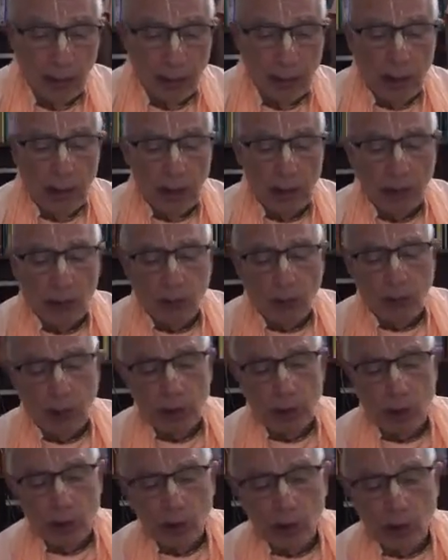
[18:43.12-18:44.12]
This verse
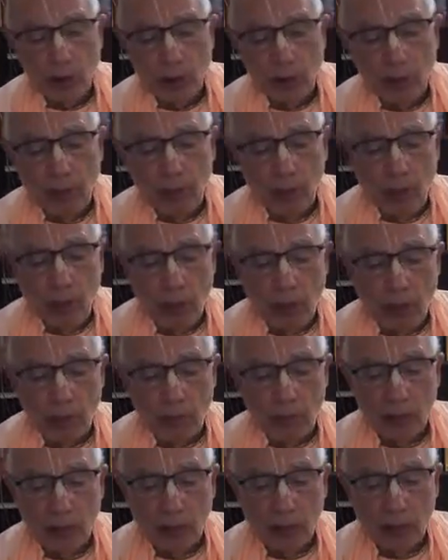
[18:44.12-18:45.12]
from Srimad
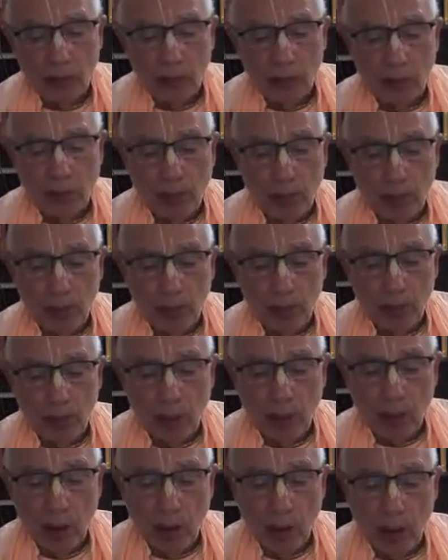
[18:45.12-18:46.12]
Bhagavatam was
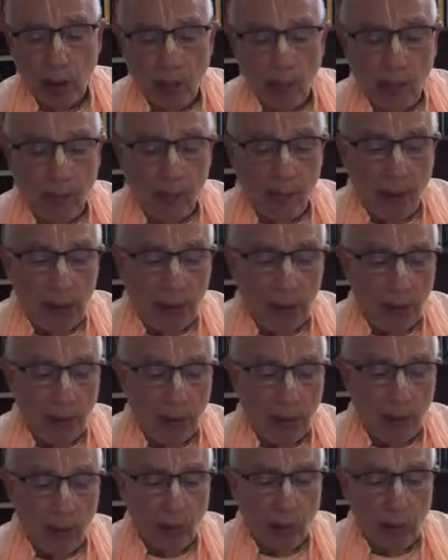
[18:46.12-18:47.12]
spoken by the
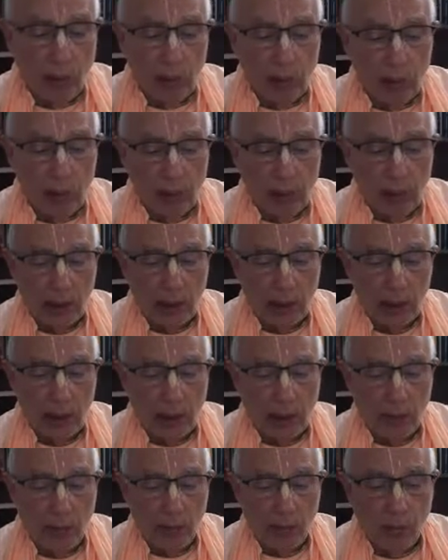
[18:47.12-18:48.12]
Lord in
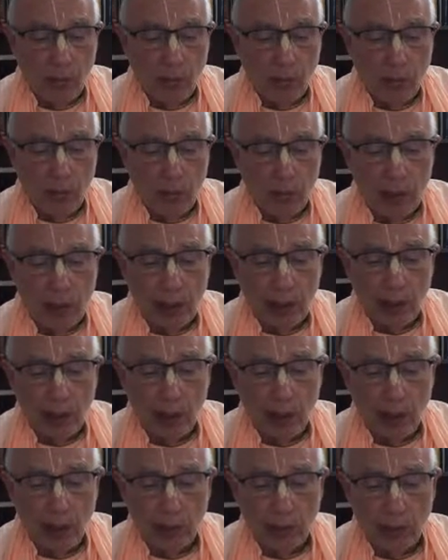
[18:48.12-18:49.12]
connection with the
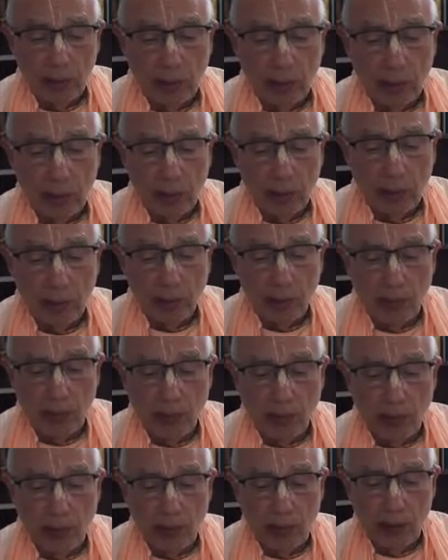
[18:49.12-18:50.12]
characteristics of
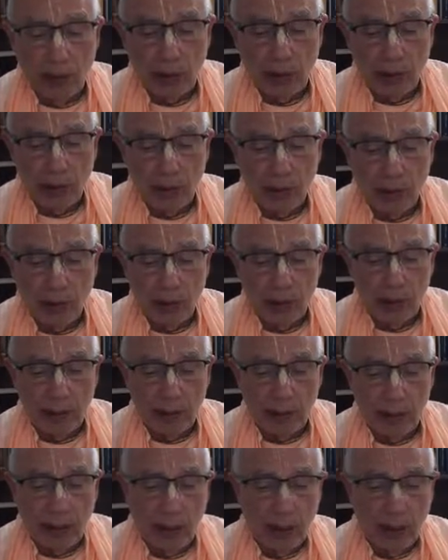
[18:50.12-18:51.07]
Maharaj Ambarish.